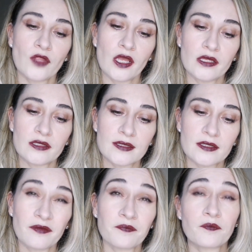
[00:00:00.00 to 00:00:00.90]
It's
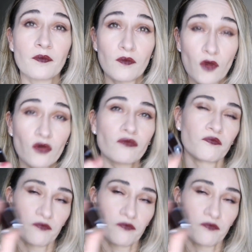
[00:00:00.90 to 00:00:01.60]
more